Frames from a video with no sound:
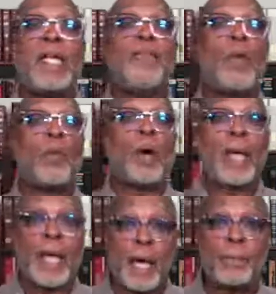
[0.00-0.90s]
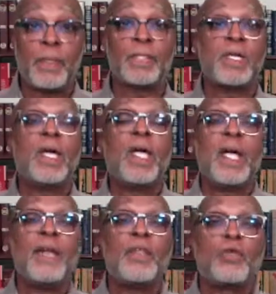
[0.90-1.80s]
that will help us
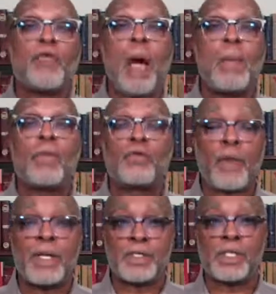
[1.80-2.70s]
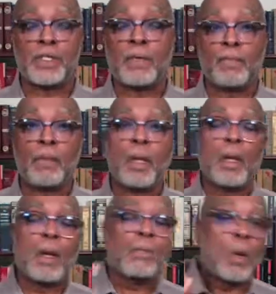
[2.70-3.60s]
in the trauma of transition.
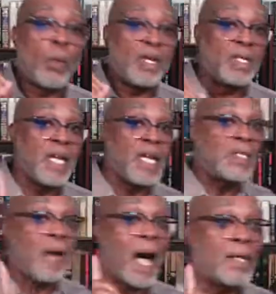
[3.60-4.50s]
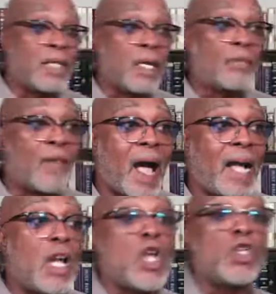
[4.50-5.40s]
But we need to
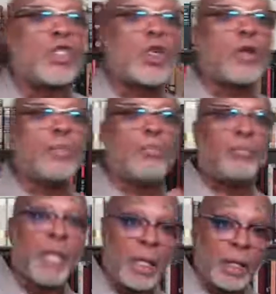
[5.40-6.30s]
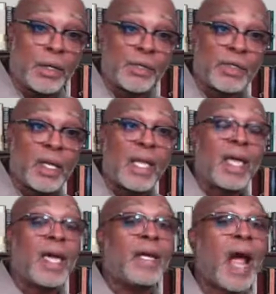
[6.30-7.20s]
identify certain pillars
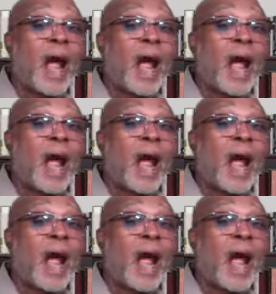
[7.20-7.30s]
in our